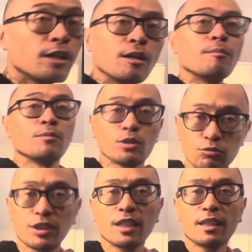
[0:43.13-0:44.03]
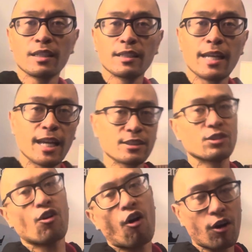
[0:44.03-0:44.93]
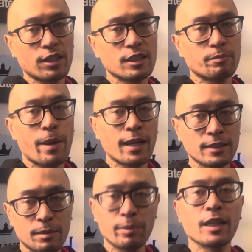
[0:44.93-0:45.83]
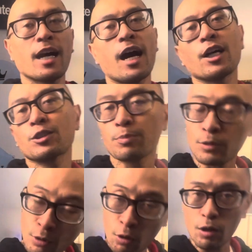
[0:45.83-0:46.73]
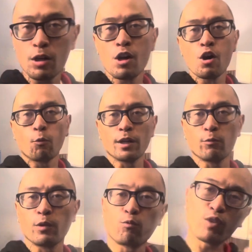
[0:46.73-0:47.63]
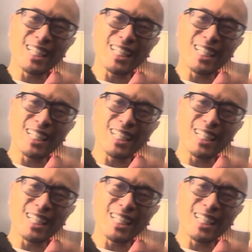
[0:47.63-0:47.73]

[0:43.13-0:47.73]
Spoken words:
music as an artist, balancing being an entrepreneur with real